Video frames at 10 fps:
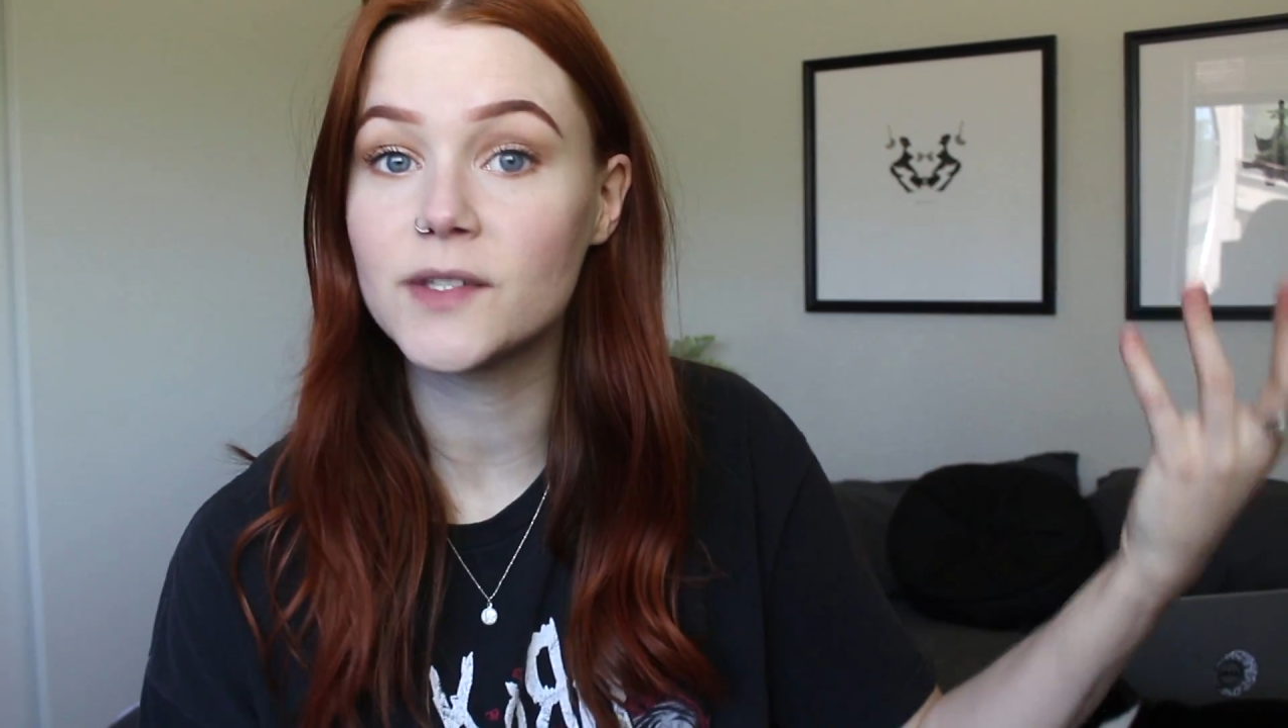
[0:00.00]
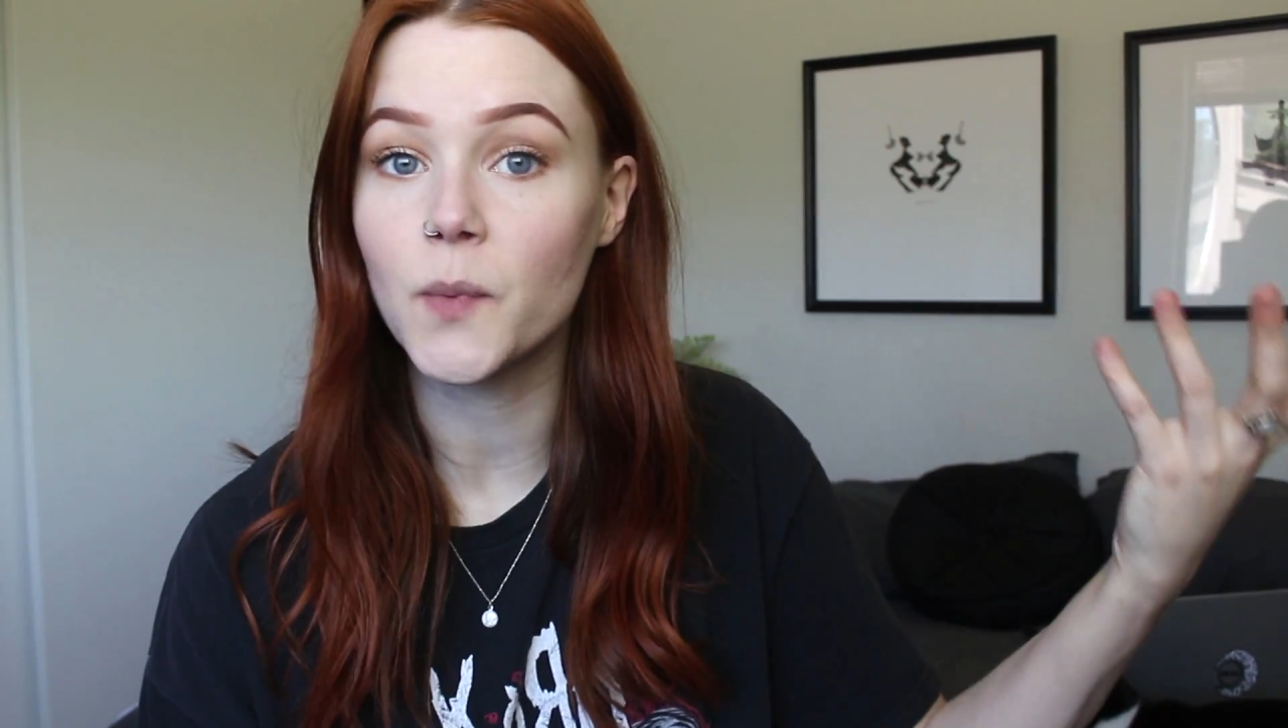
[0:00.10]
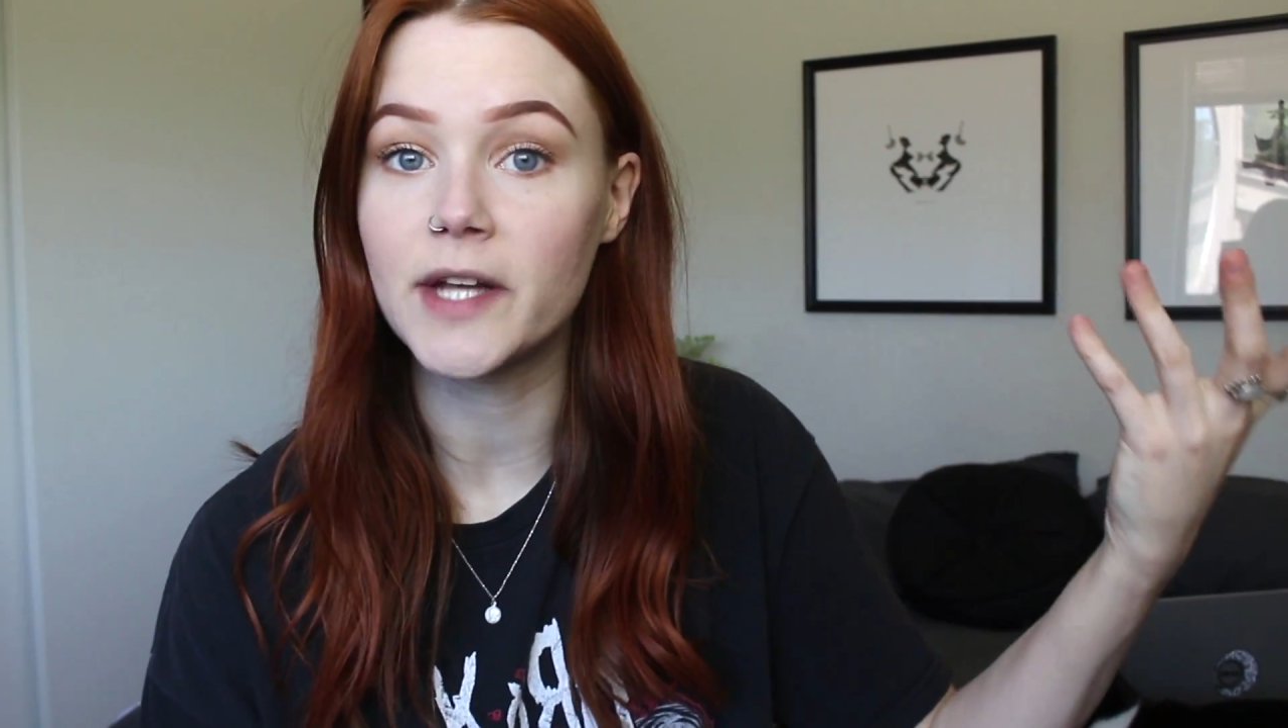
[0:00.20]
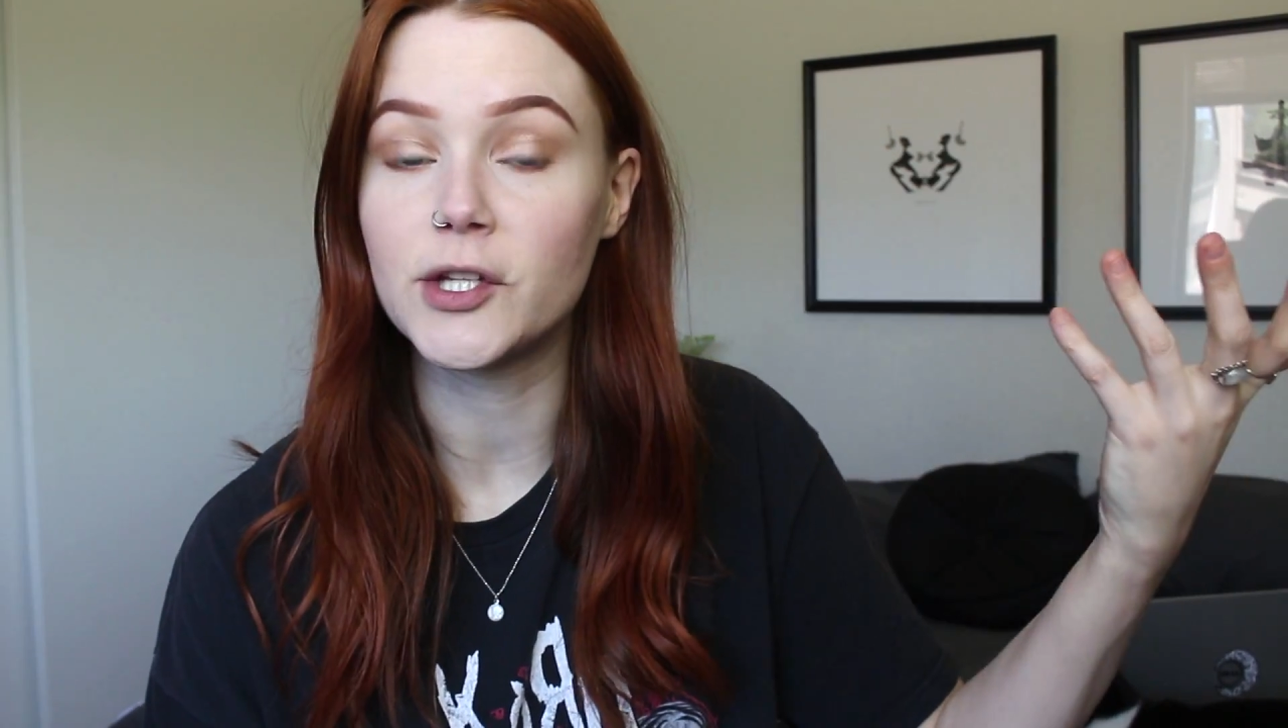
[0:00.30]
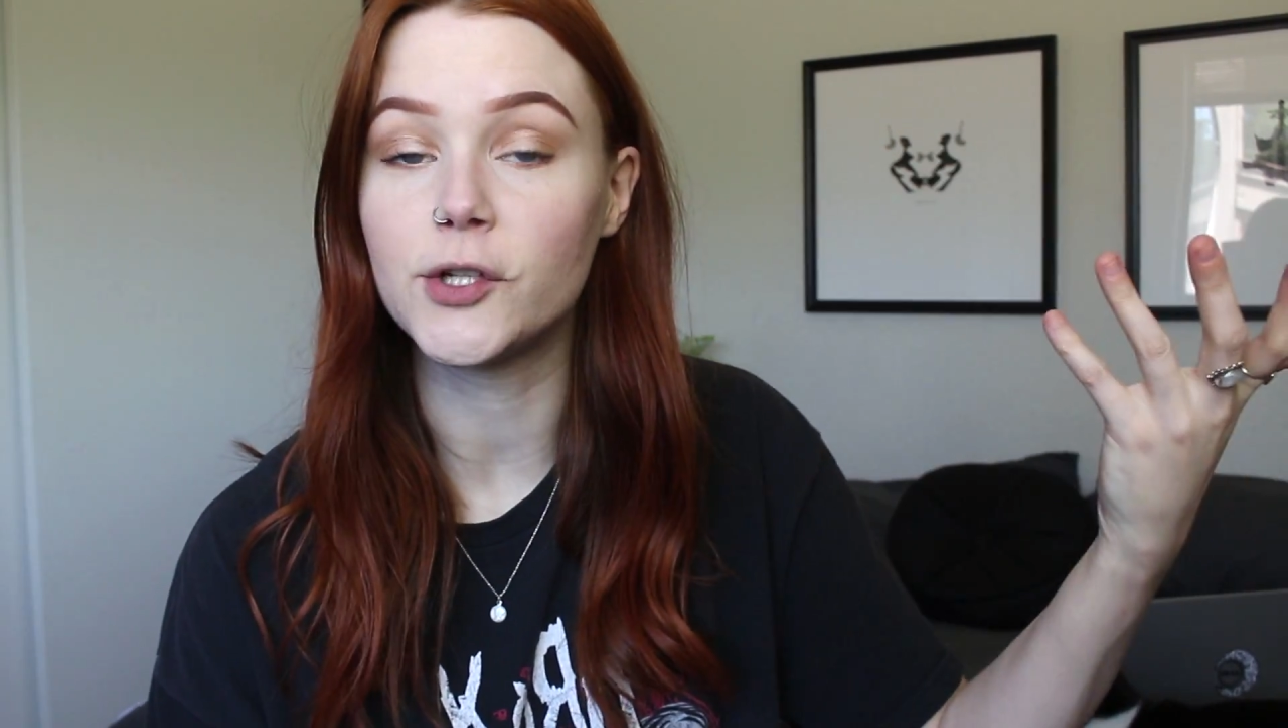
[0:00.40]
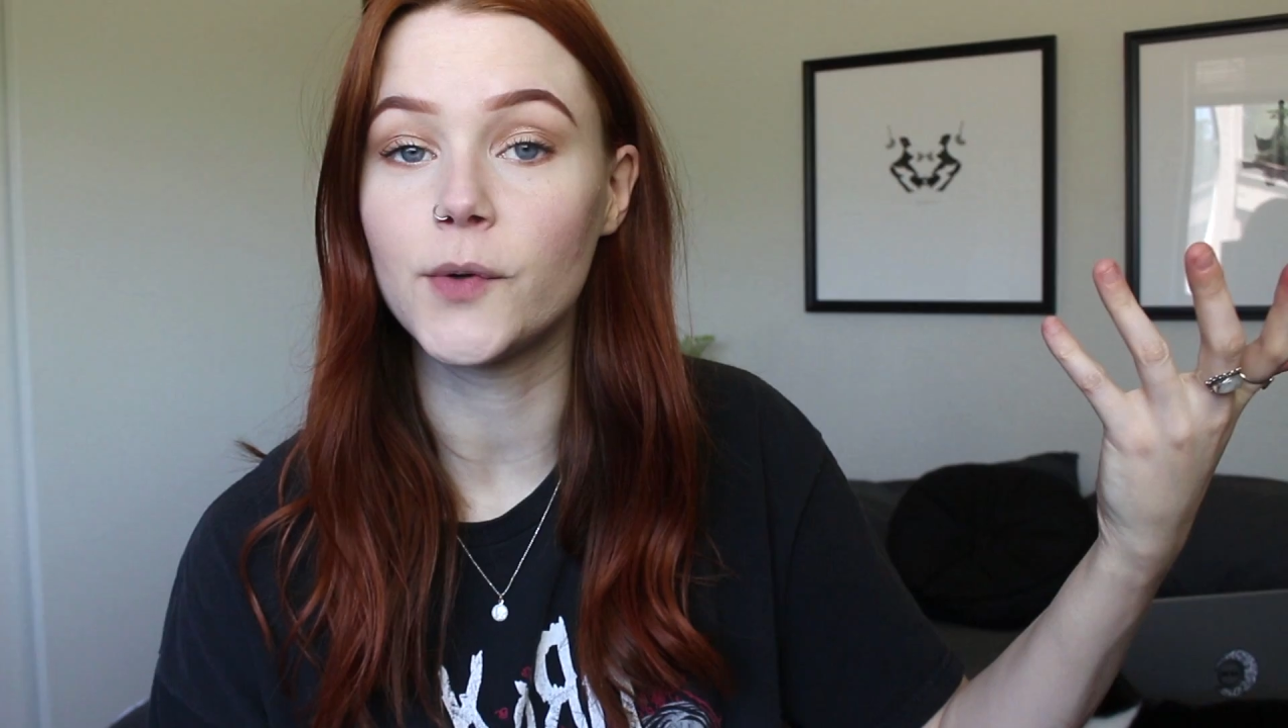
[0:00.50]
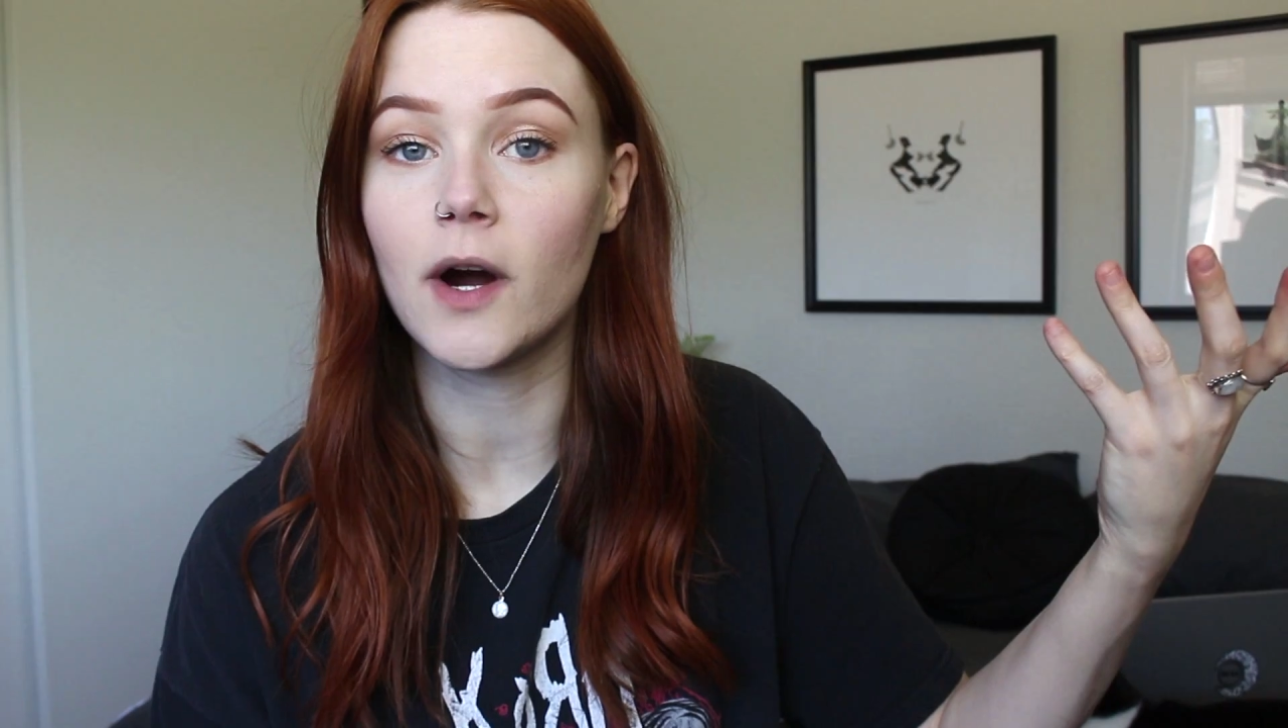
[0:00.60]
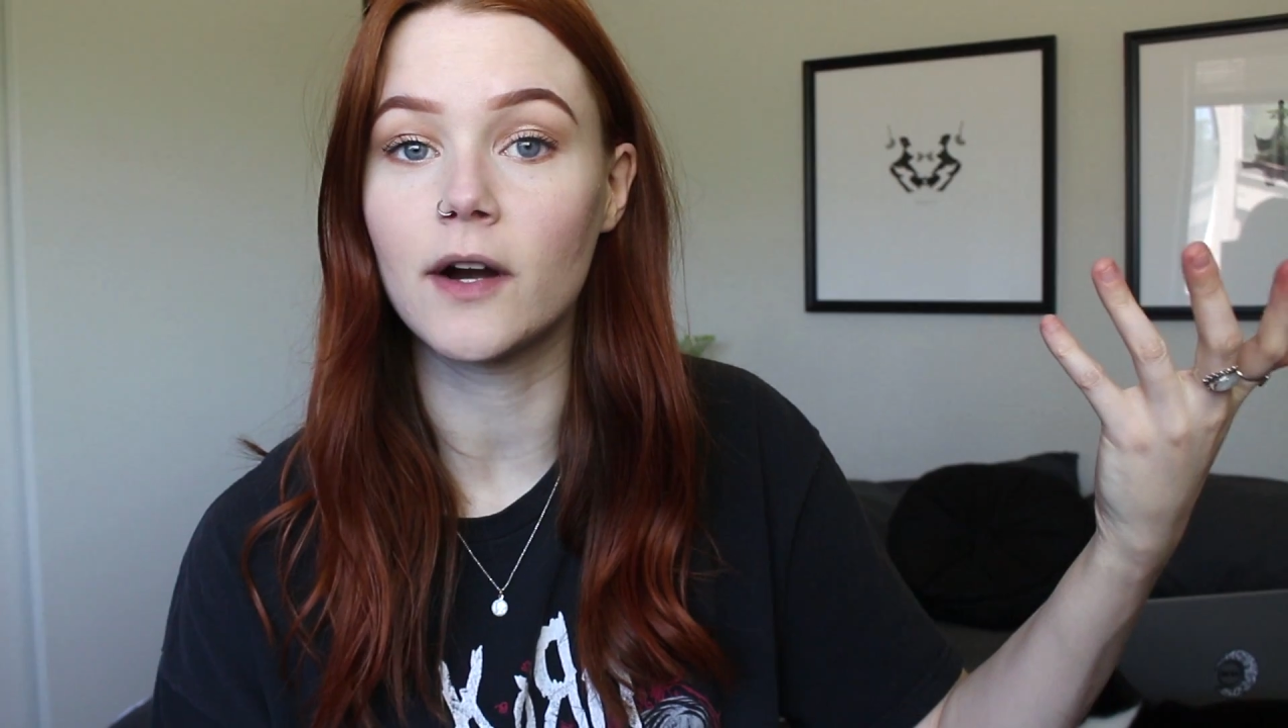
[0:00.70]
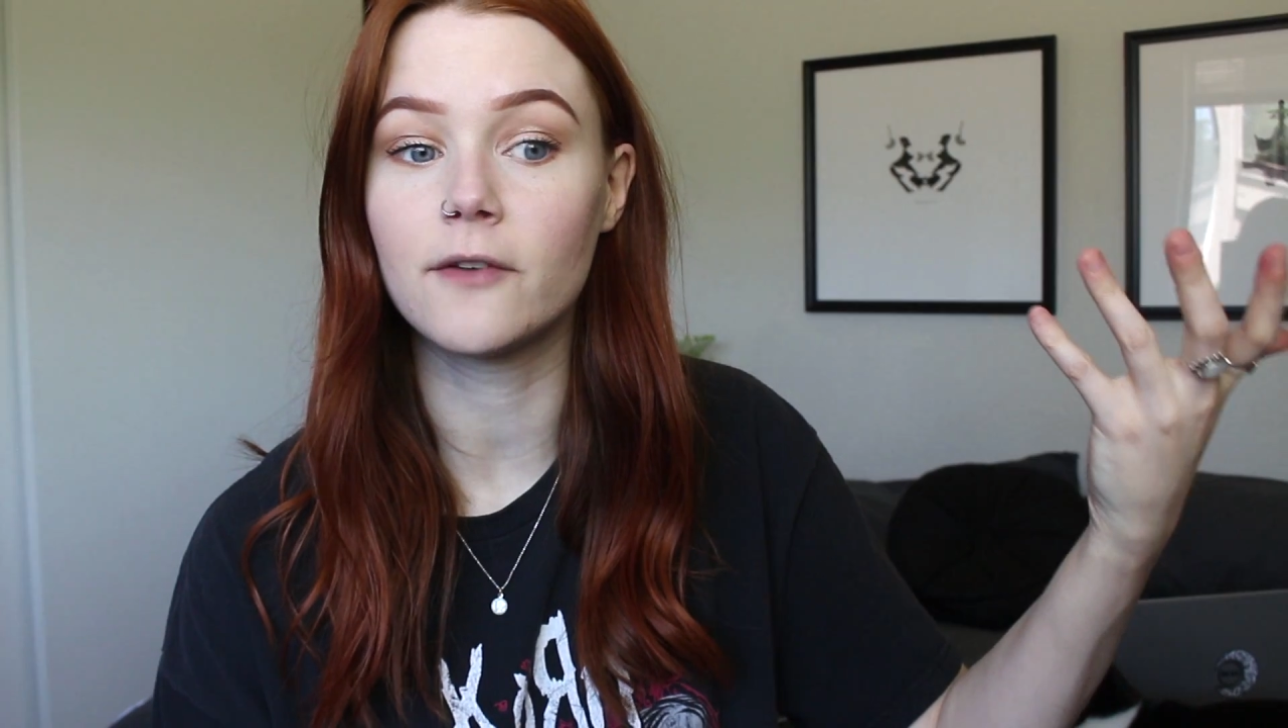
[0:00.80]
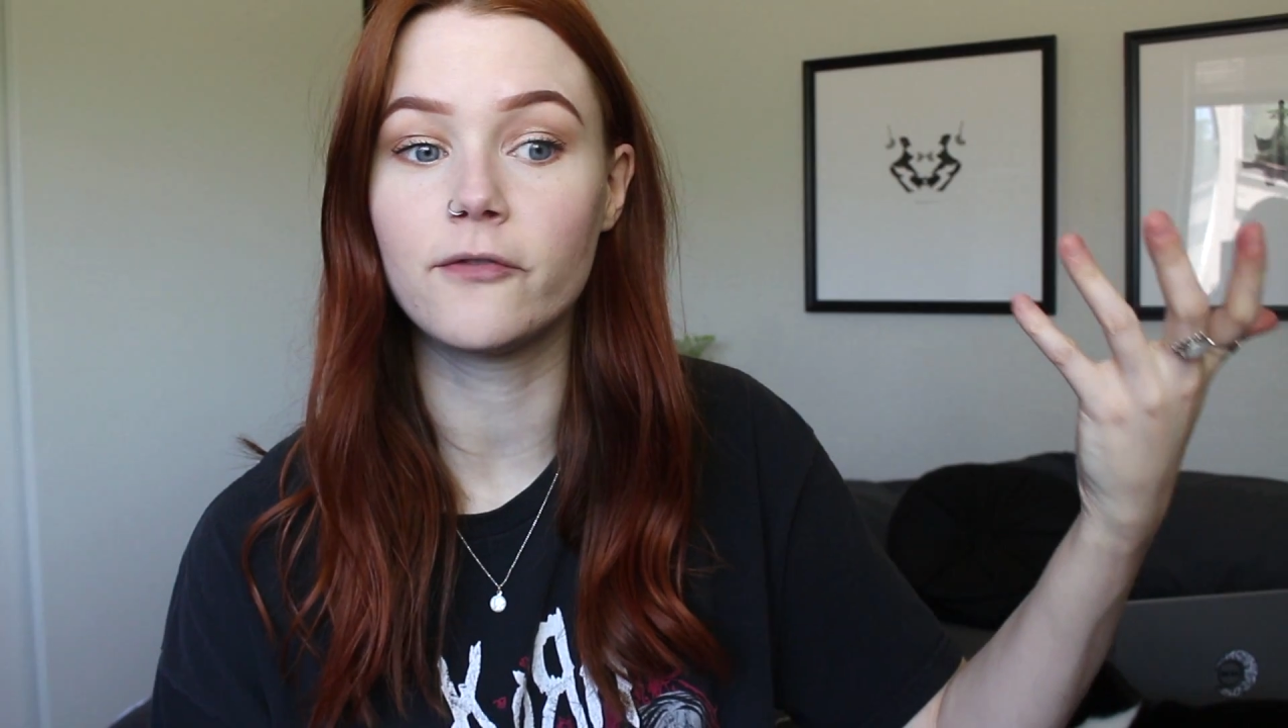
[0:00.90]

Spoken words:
is when you are